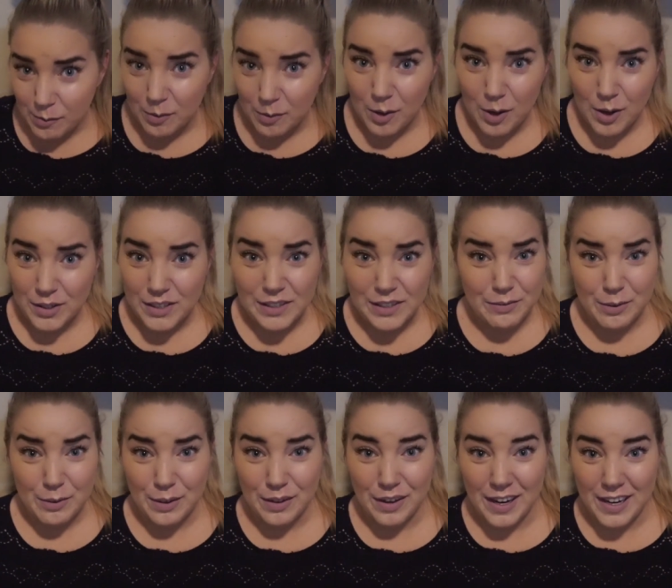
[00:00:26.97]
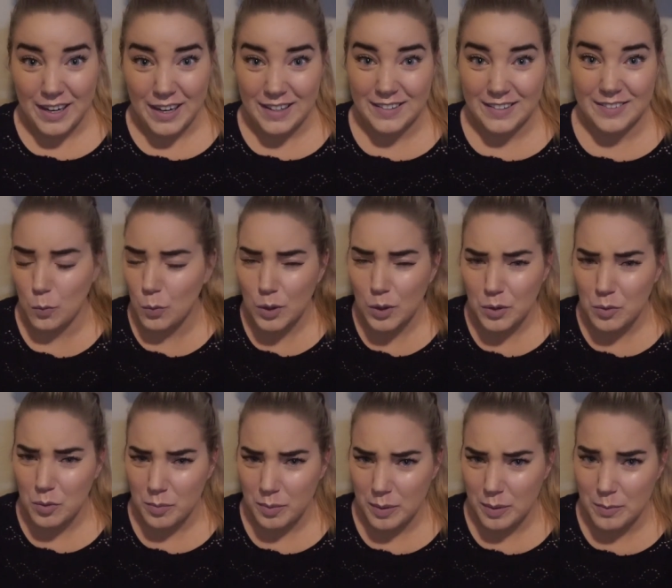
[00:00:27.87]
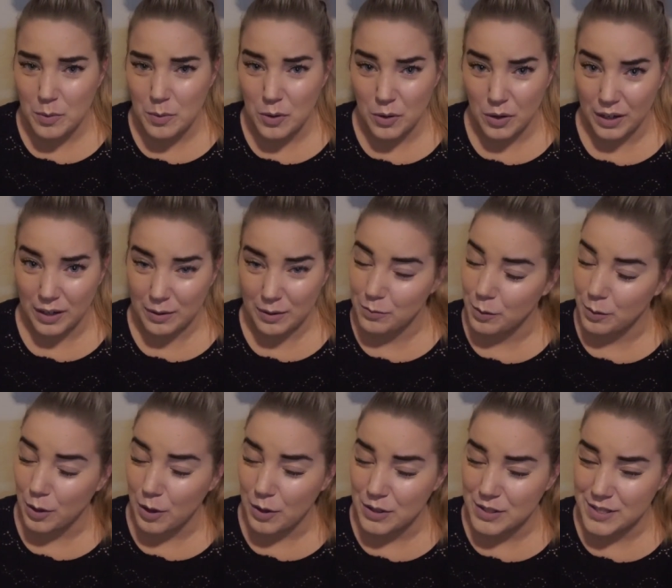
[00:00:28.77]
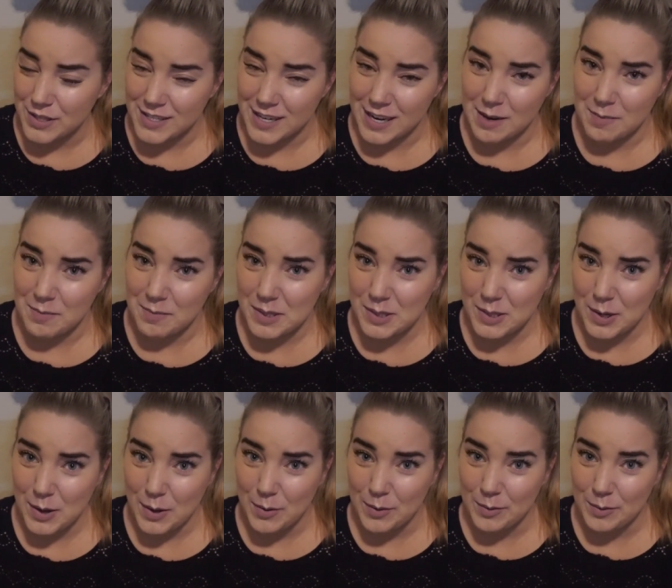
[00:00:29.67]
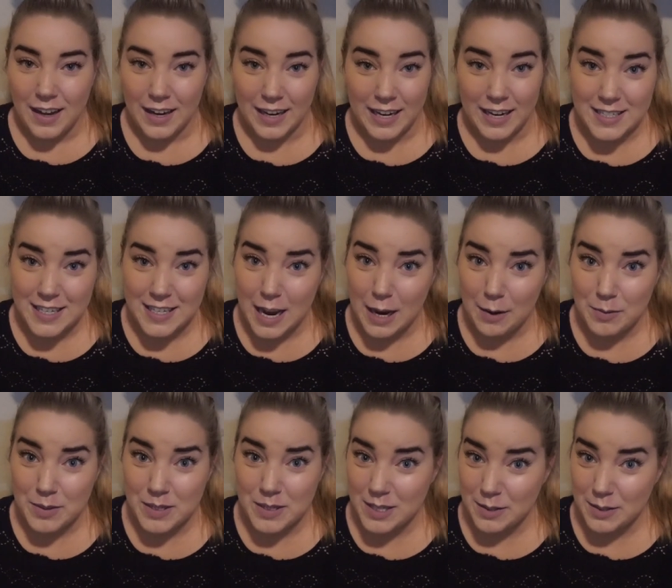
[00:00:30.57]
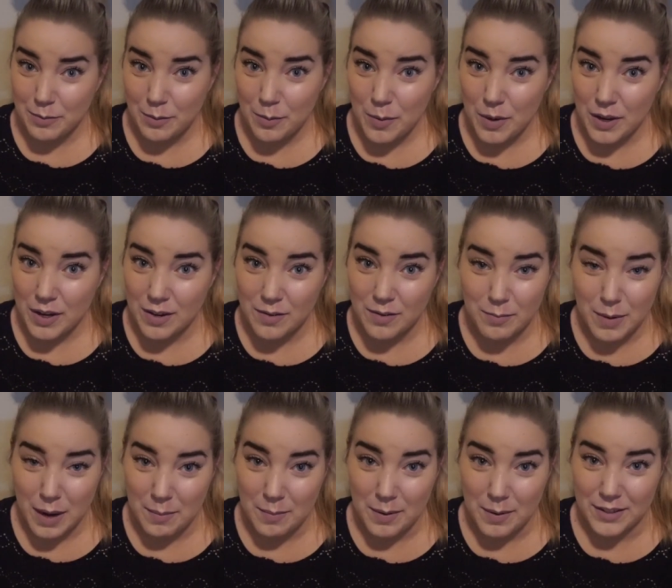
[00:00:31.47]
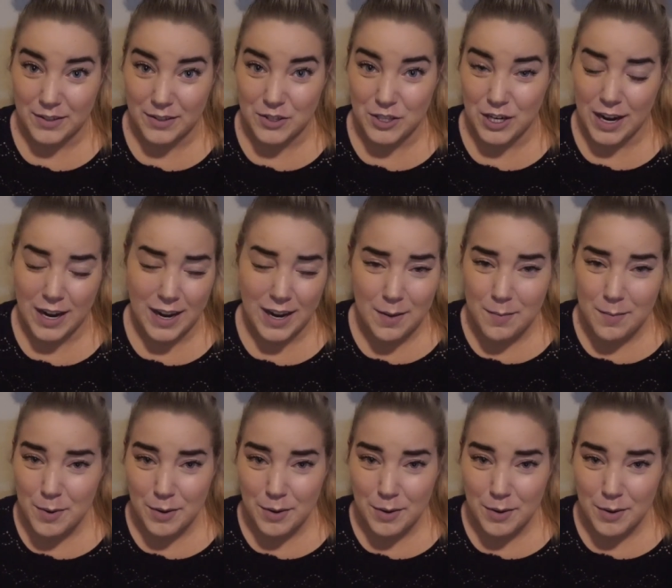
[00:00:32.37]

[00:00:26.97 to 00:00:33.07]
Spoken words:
We're all different, right? The world would be boring if we're all the same. So I guess I was the different one of my bunch, and I'm